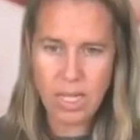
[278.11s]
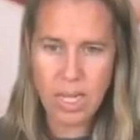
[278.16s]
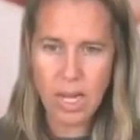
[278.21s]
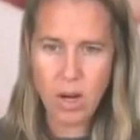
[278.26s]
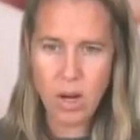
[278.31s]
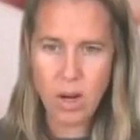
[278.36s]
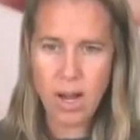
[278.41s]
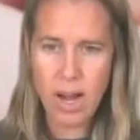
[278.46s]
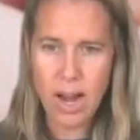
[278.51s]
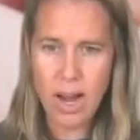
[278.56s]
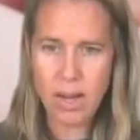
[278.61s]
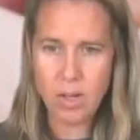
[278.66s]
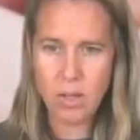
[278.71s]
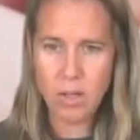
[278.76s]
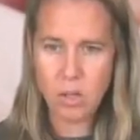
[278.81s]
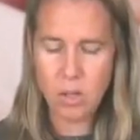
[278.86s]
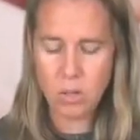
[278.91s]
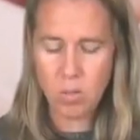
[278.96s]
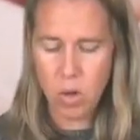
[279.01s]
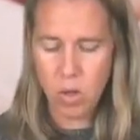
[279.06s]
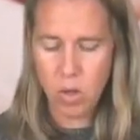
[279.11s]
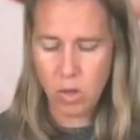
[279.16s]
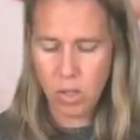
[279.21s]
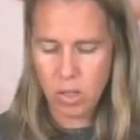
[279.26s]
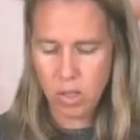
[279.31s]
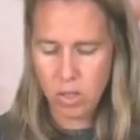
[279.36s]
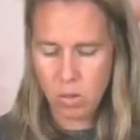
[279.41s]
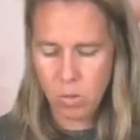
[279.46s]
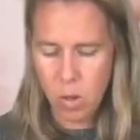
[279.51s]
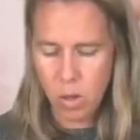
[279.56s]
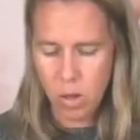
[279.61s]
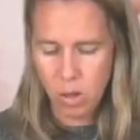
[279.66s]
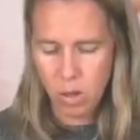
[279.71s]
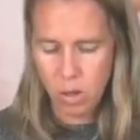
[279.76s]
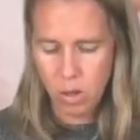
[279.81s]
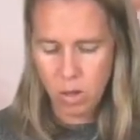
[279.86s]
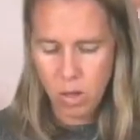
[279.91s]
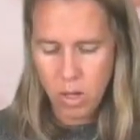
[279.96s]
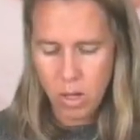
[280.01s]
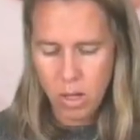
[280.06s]
to get our hat smaller and
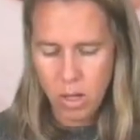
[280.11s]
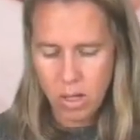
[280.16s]
smaller.